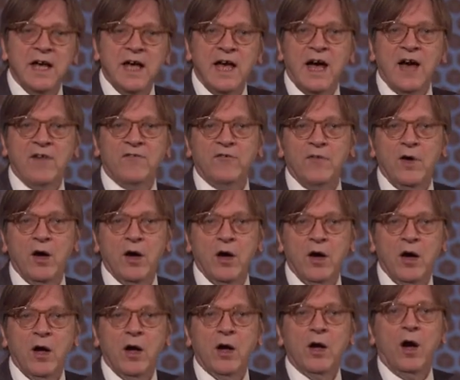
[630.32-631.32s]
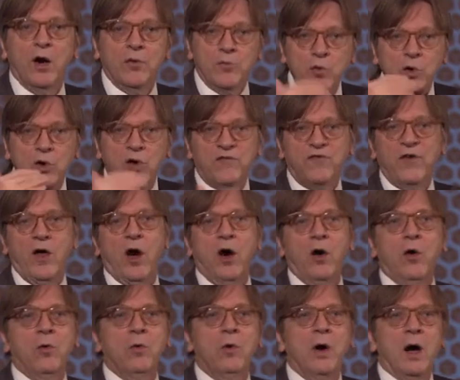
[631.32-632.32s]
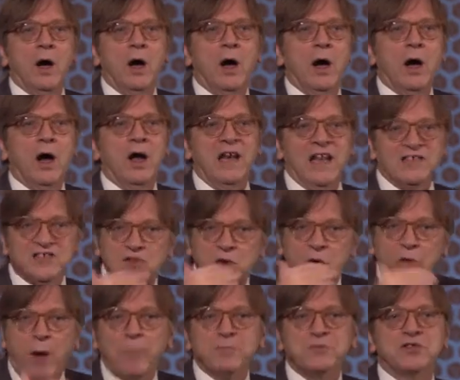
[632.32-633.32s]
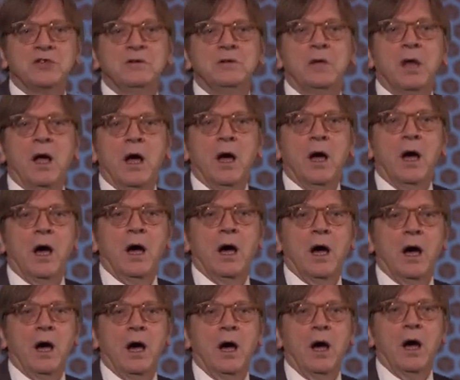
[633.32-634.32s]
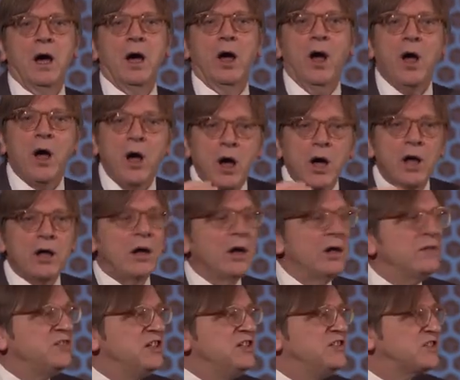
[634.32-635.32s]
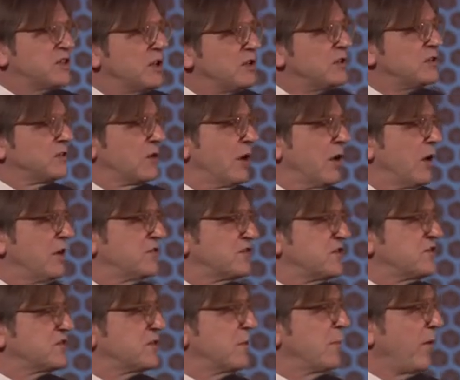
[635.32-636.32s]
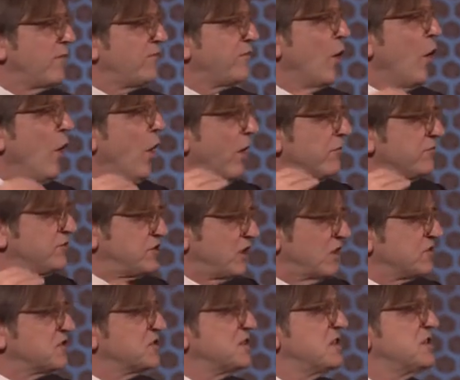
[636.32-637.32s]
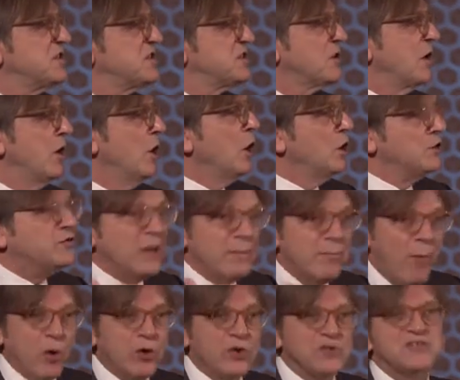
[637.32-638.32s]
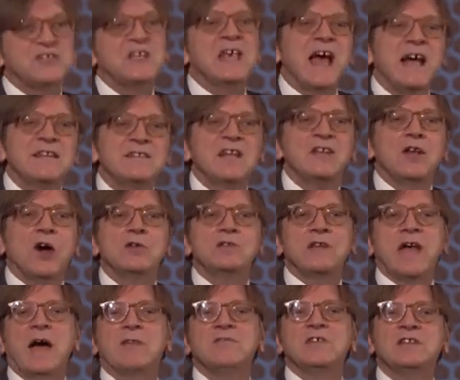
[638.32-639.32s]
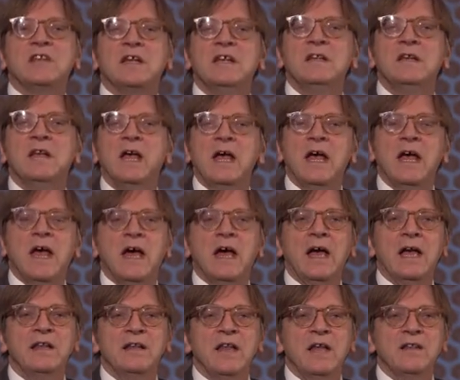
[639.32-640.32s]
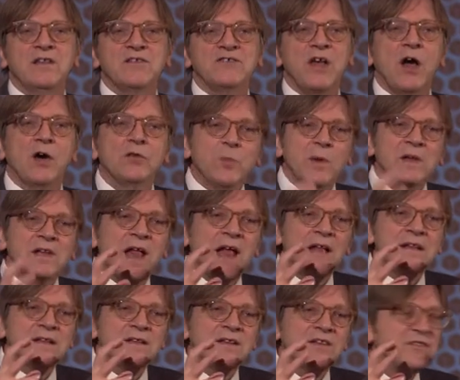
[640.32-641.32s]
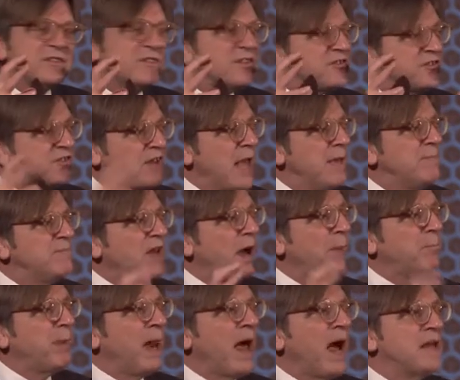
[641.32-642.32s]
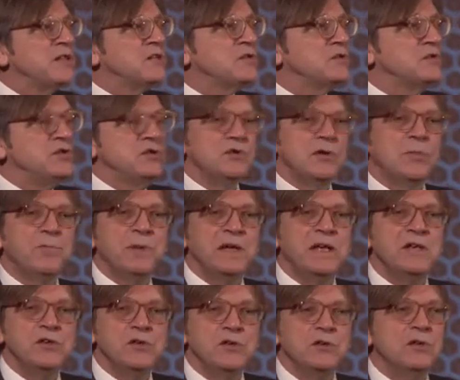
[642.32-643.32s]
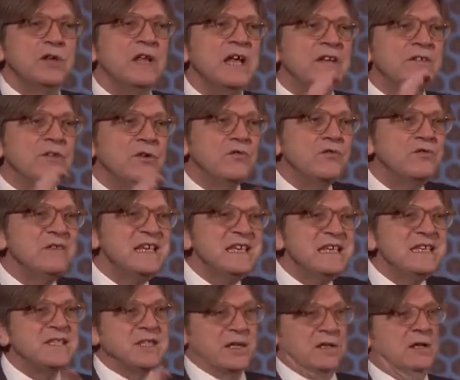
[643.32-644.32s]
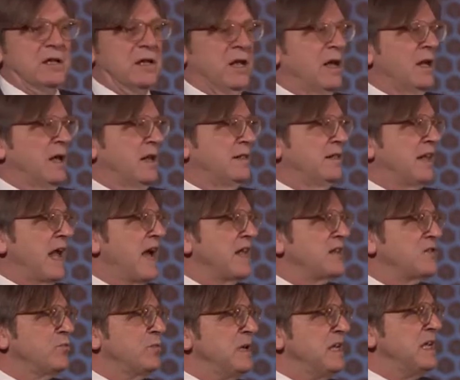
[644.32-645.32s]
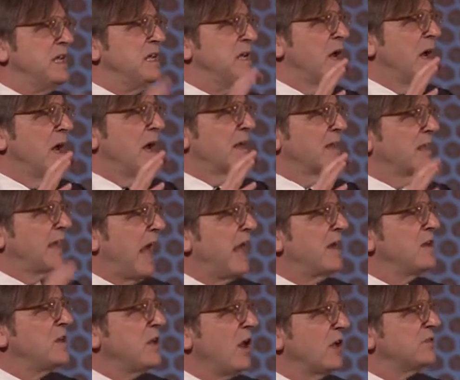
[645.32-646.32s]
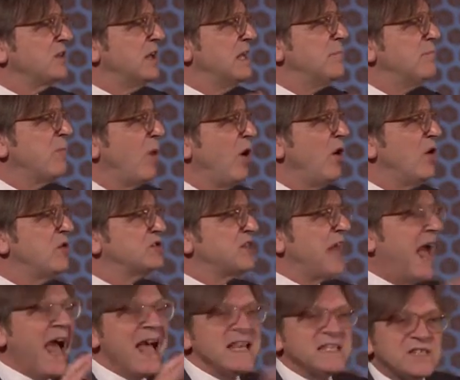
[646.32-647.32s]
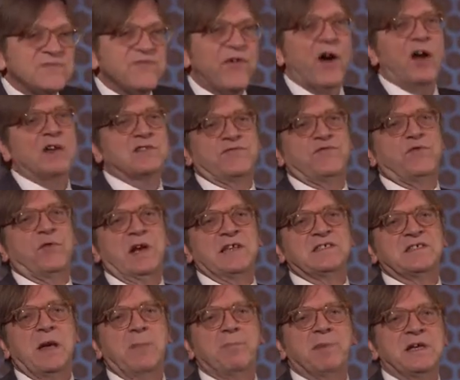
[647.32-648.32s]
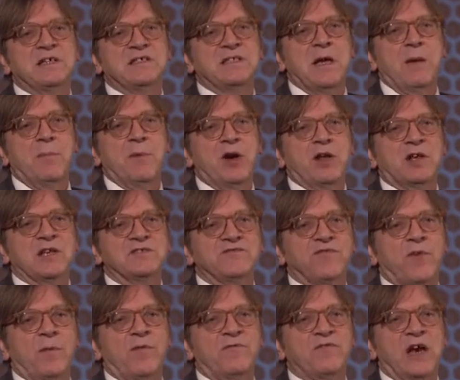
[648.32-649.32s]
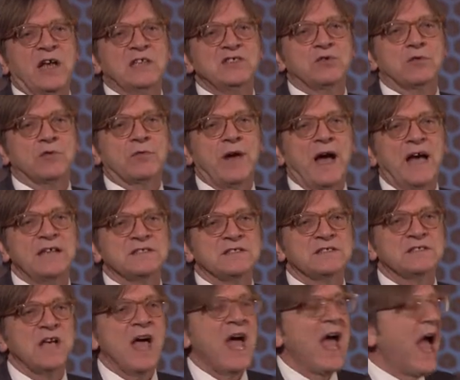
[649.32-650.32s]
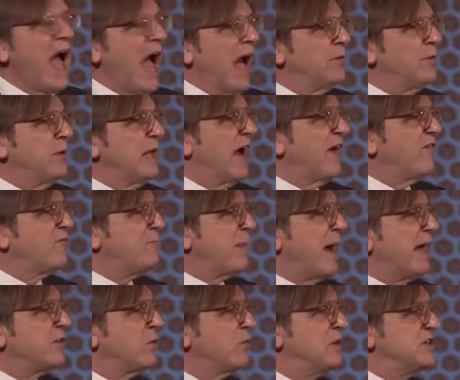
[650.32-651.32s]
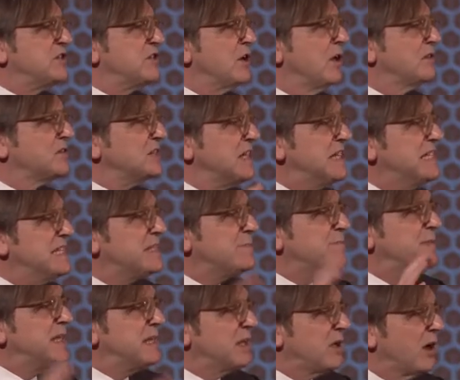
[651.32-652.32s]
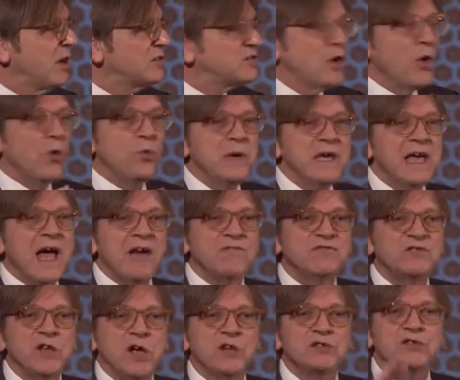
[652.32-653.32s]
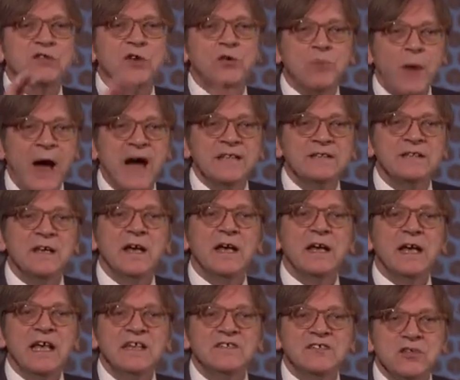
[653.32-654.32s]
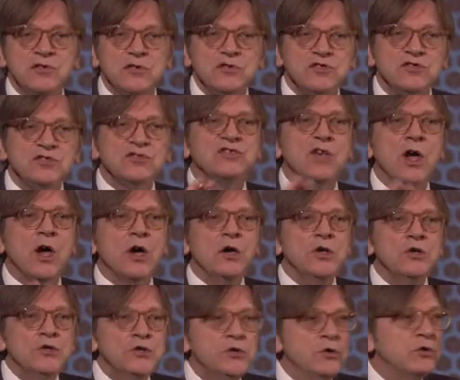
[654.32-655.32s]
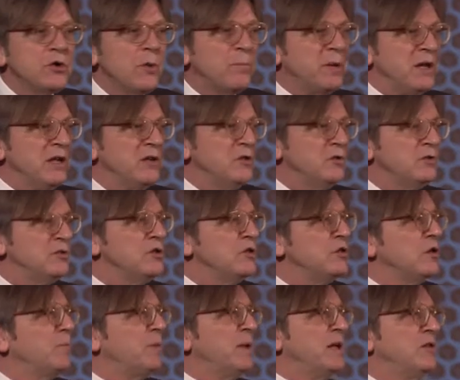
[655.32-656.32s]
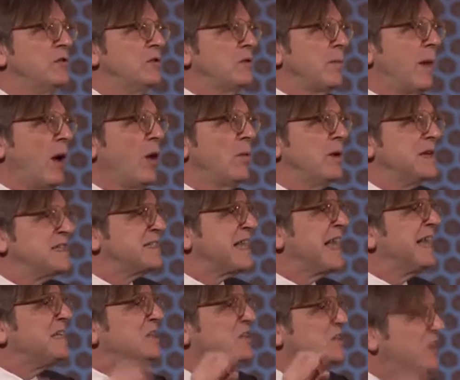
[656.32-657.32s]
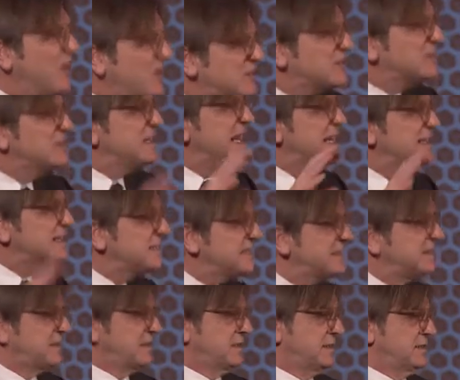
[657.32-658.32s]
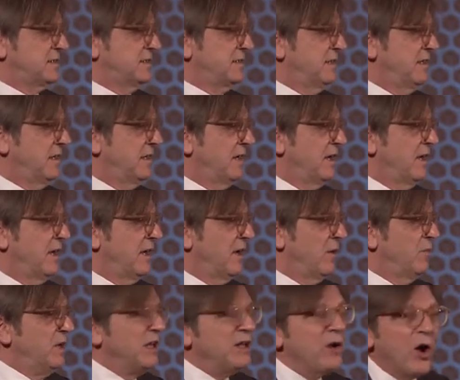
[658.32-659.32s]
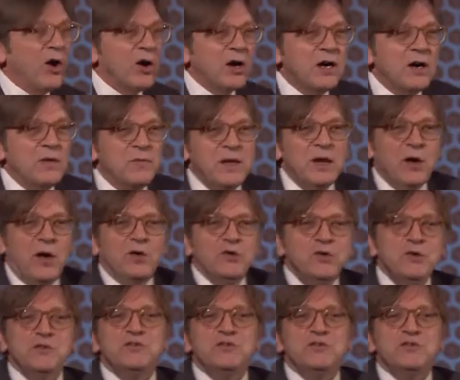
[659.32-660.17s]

they have a rule of law, less corruption, a decent system of justice, democracy, and they don't have it in the south. Well, the same applied to the European Union. The reason that we cannot emerge as fast, for example, as the Americans from a financial crisis, and we have better results, is because we have not the right institutions. European Union, I'm always saying, doesn't exist. We are